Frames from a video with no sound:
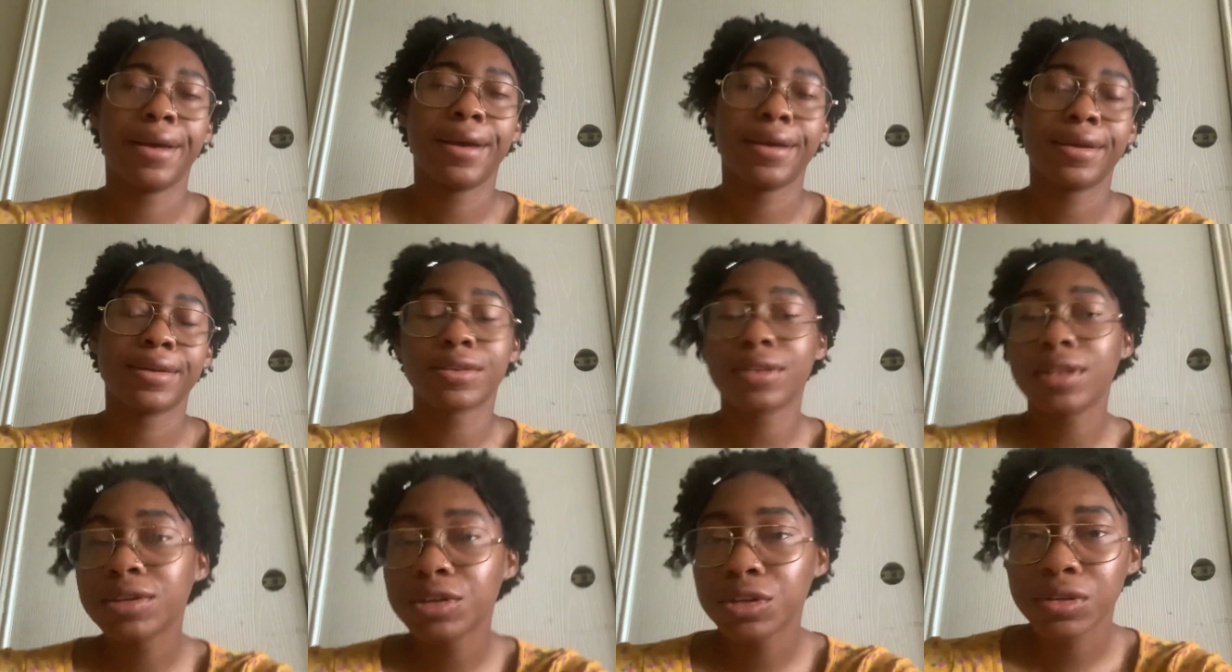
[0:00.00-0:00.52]

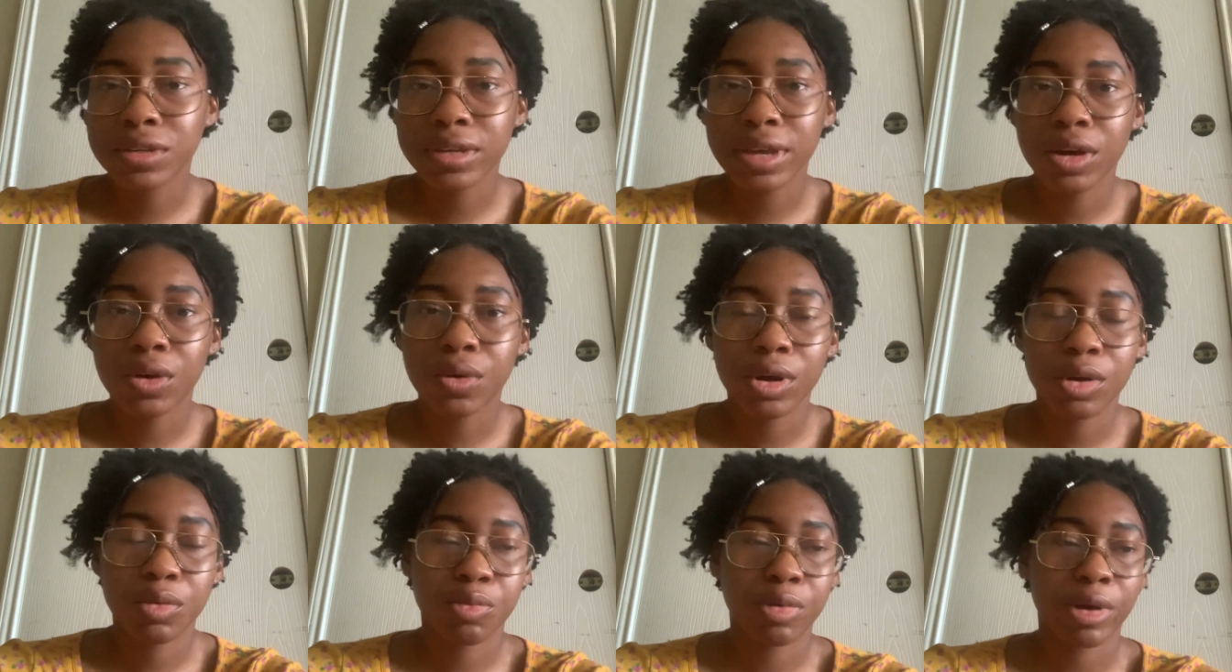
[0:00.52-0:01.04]
So let's just say a
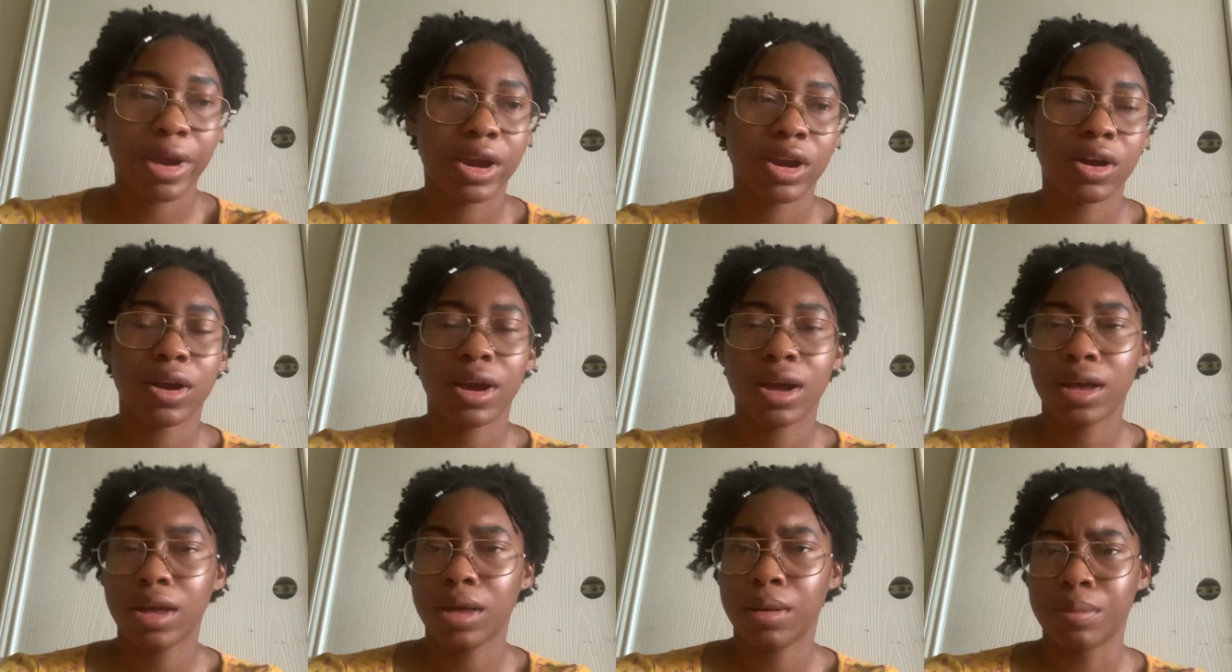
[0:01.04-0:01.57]
quick
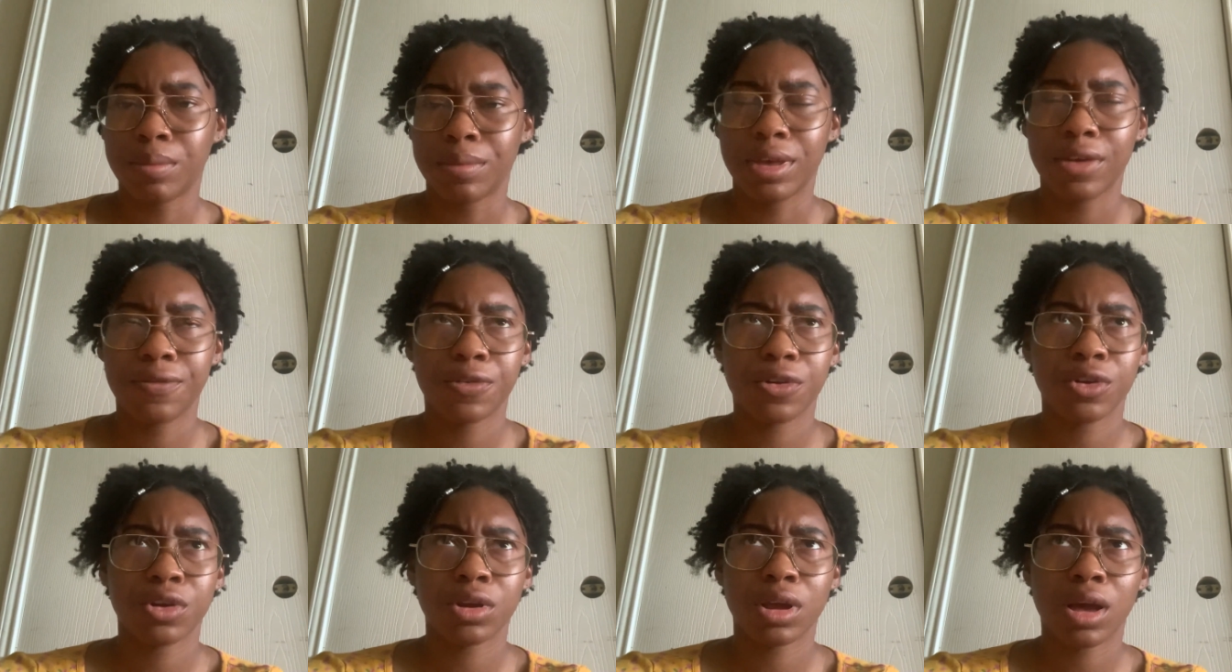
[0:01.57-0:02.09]
prayer. Um,
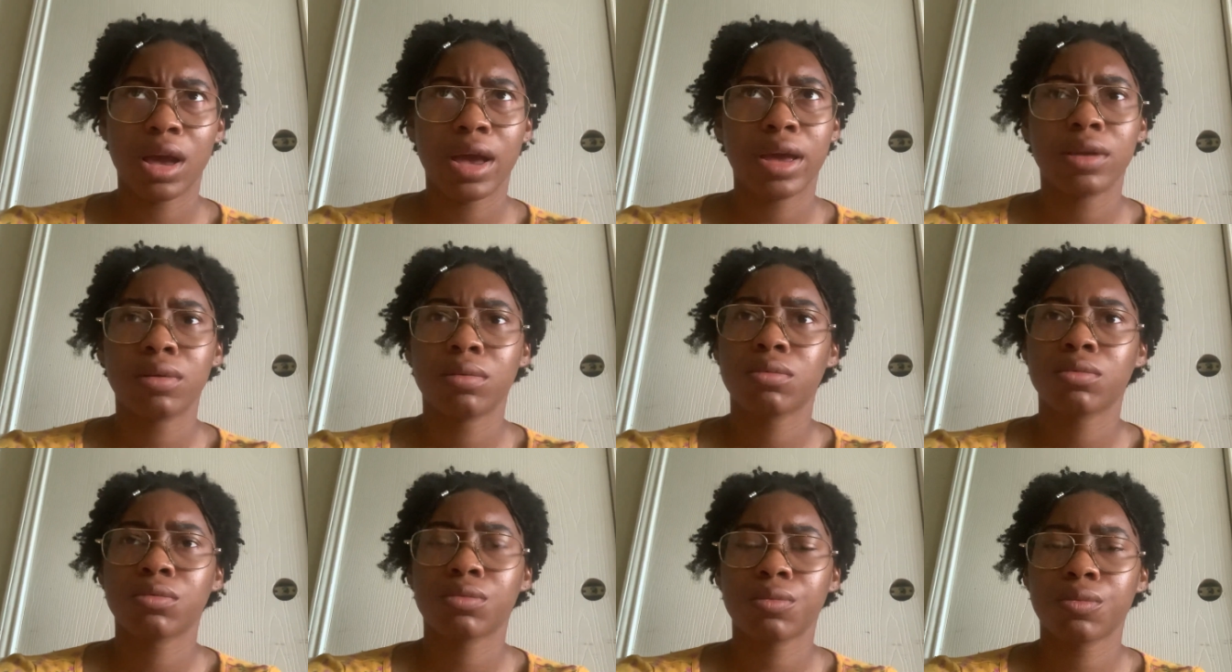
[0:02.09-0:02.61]
if you're not
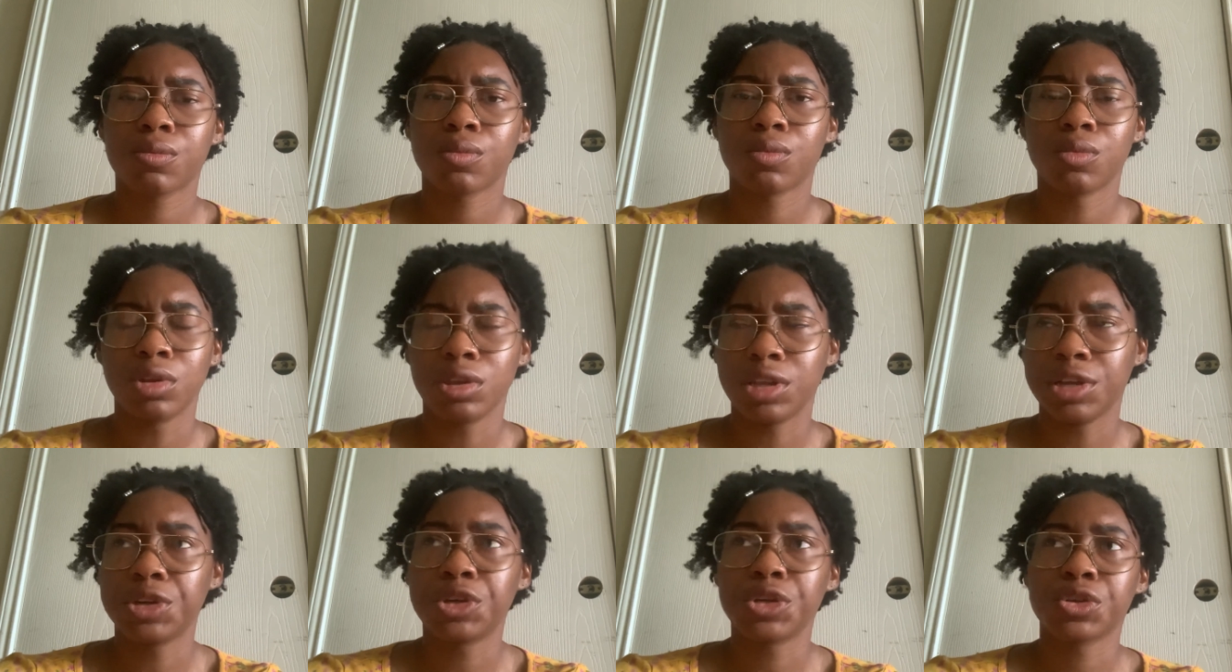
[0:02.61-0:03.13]

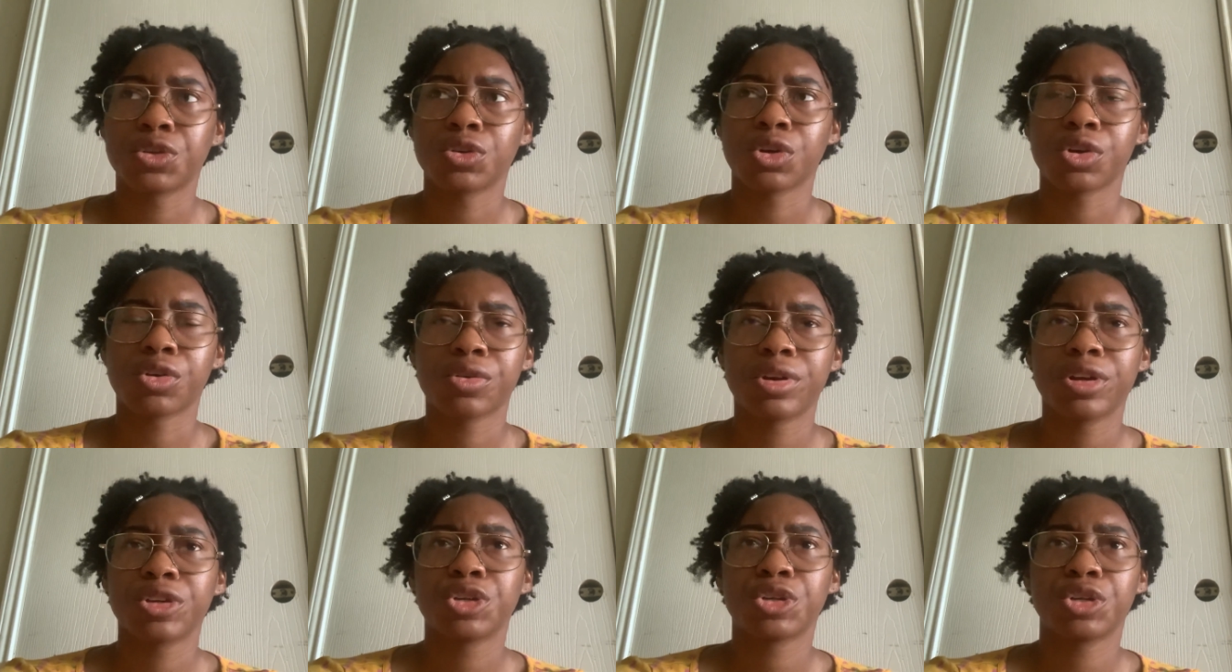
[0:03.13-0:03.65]
religious or
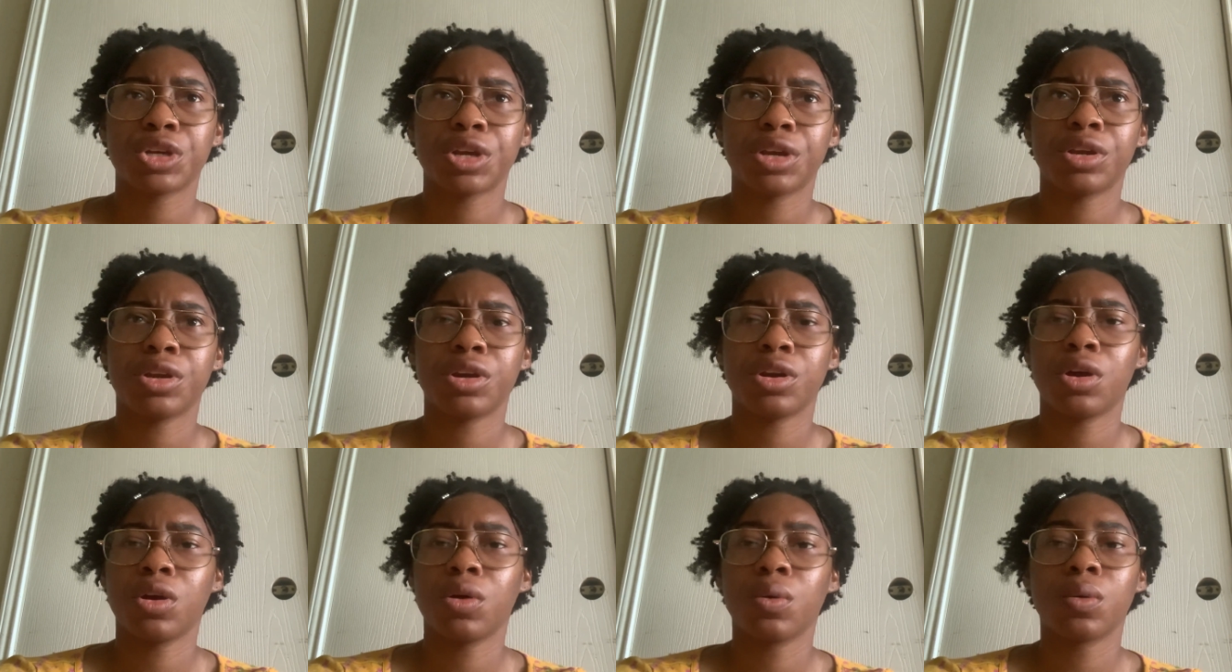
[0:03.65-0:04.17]
Christian,
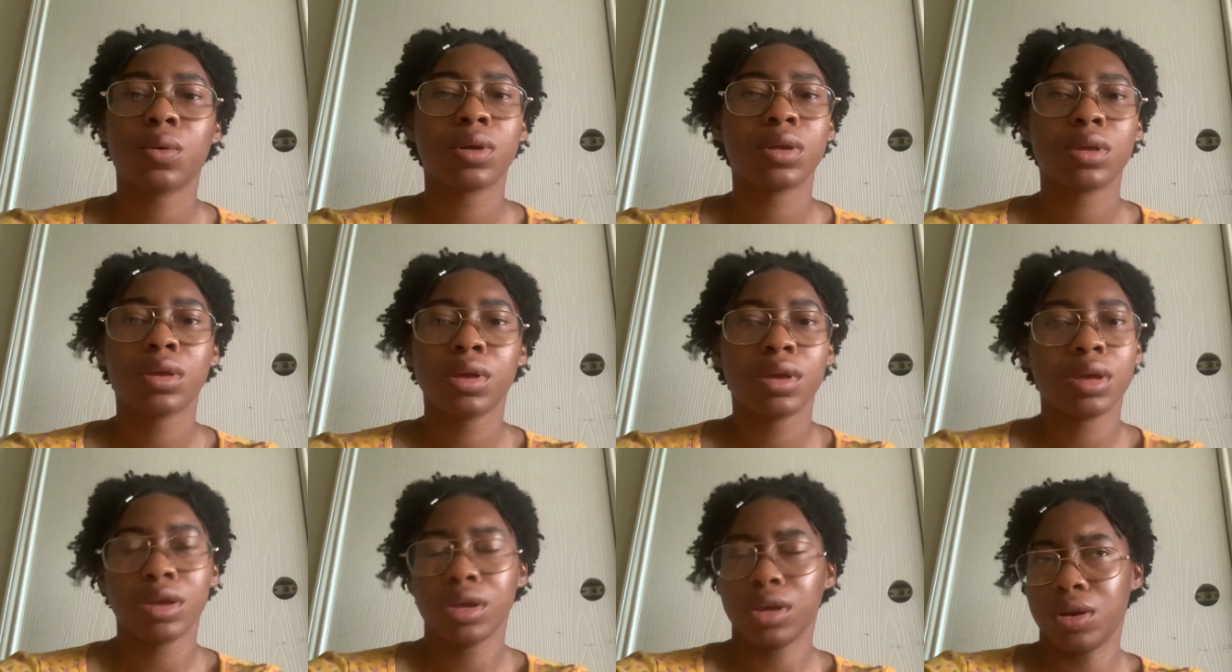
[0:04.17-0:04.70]
you know,
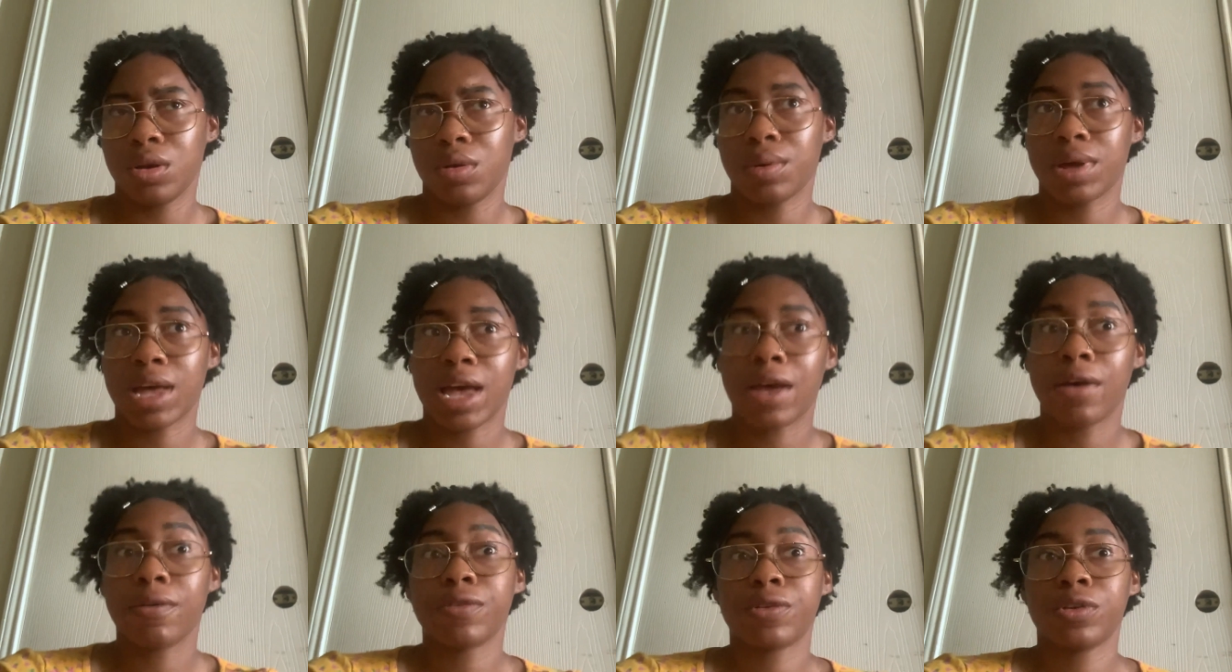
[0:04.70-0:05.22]
you don't
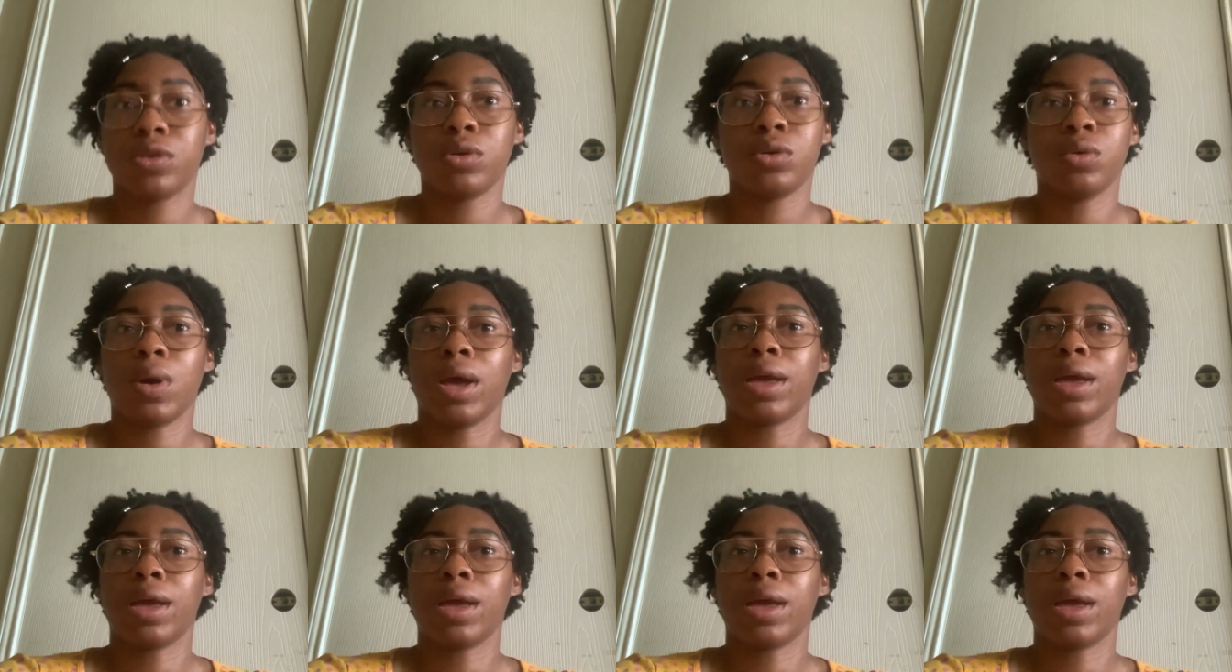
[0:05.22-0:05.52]
have to.